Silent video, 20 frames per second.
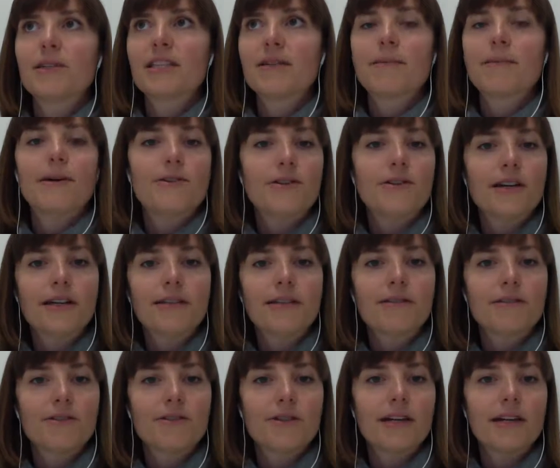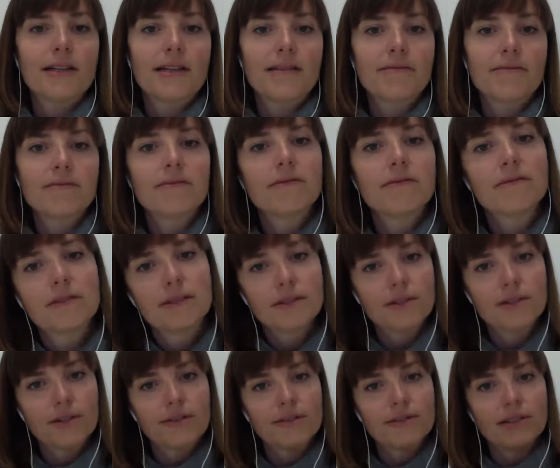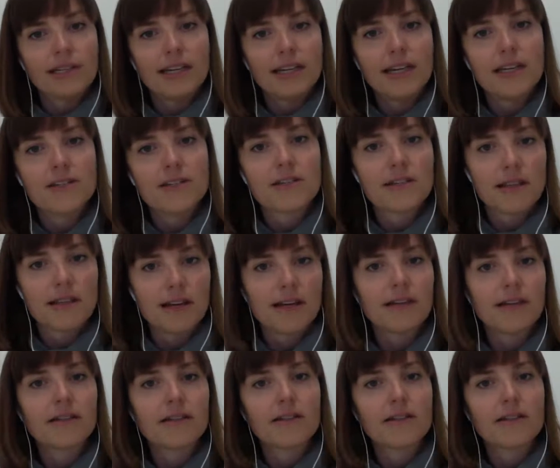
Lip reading: about drawing sort of a lineage there.